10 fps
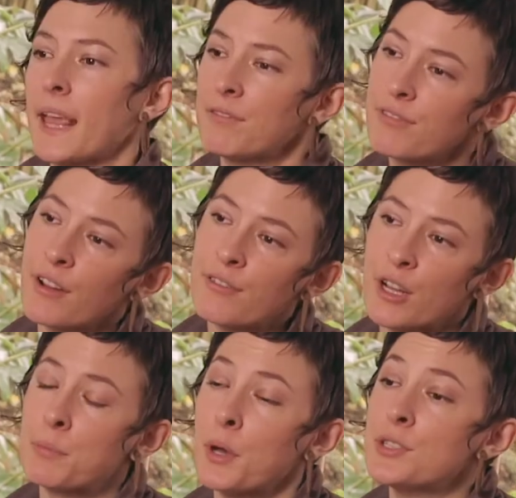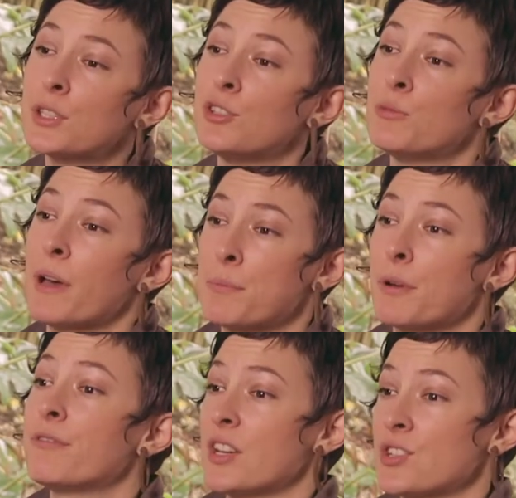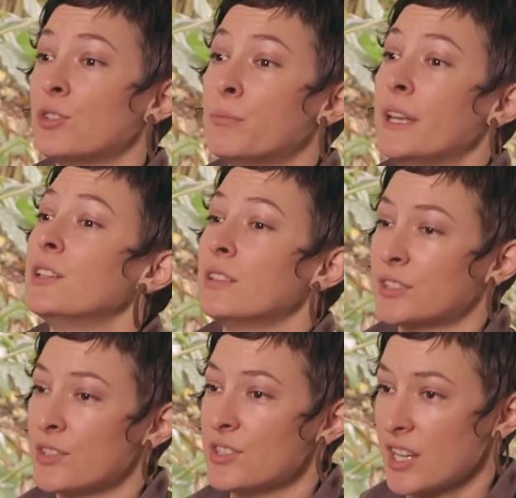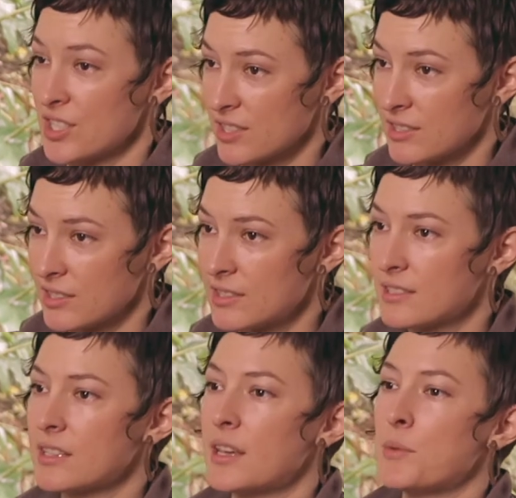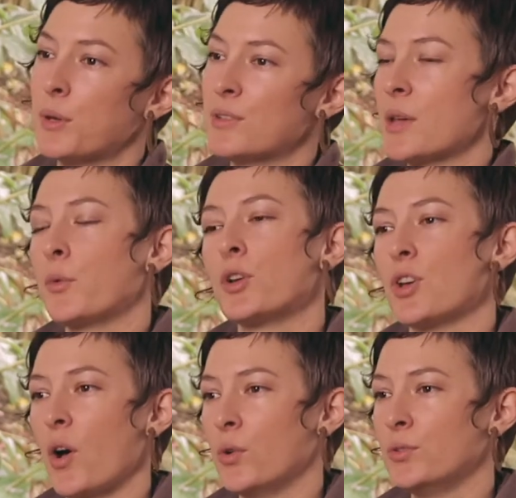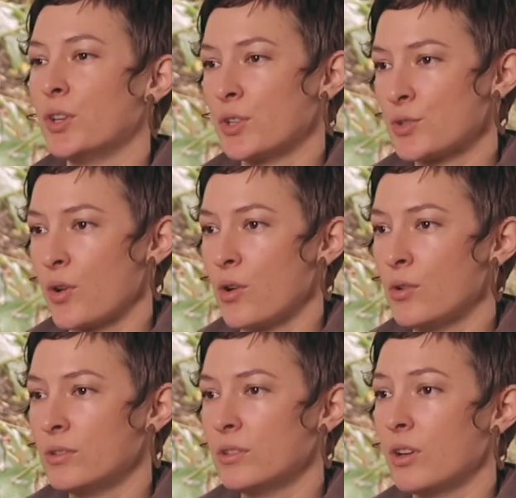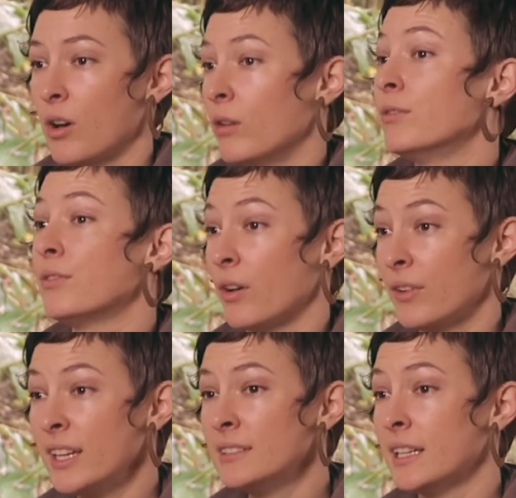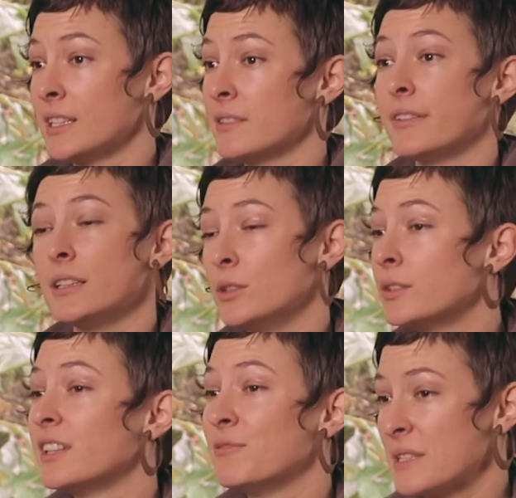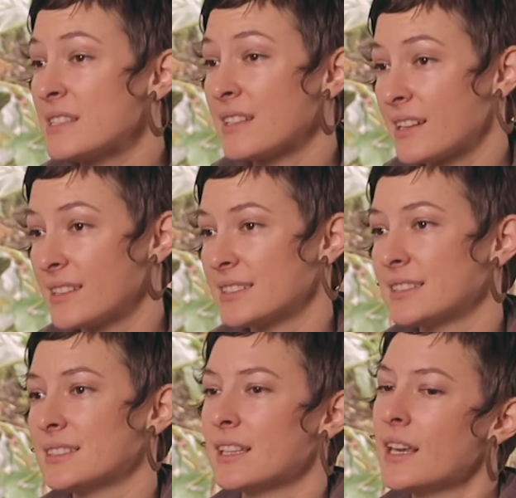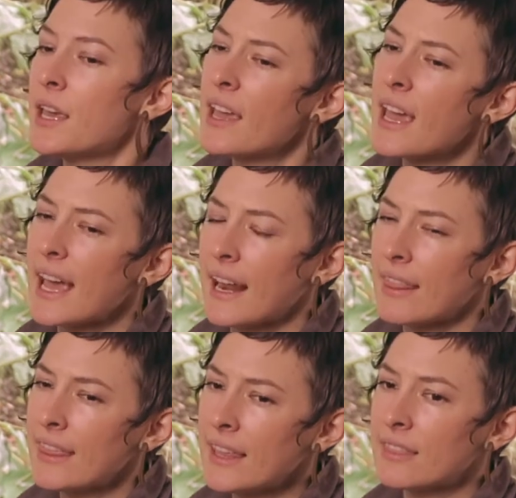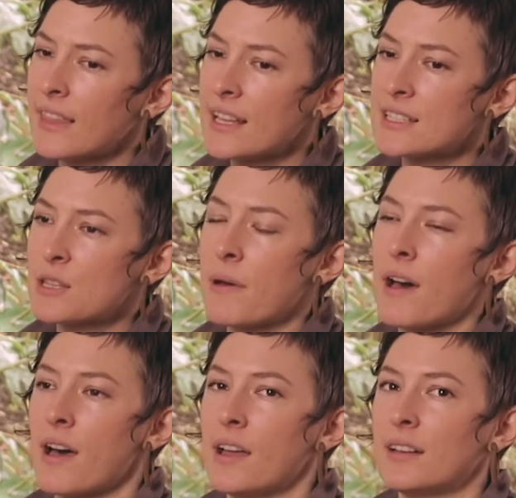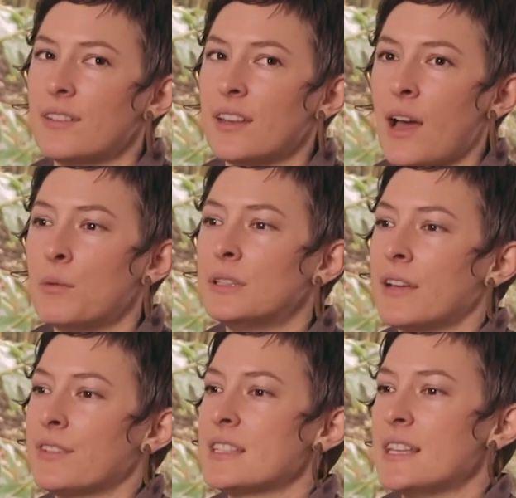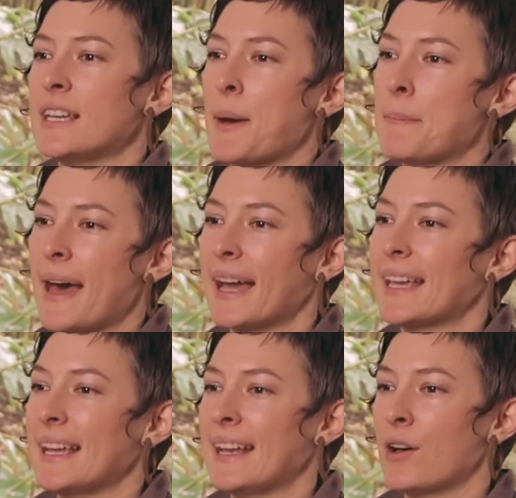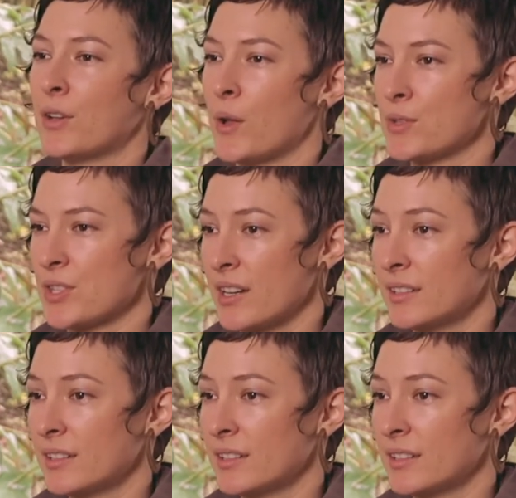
And very, very persecuted by the professional medical associations because they wanted to hold the control of healing. It's a very lucrative business. And I think that's the part that I would love to see come back in our culture.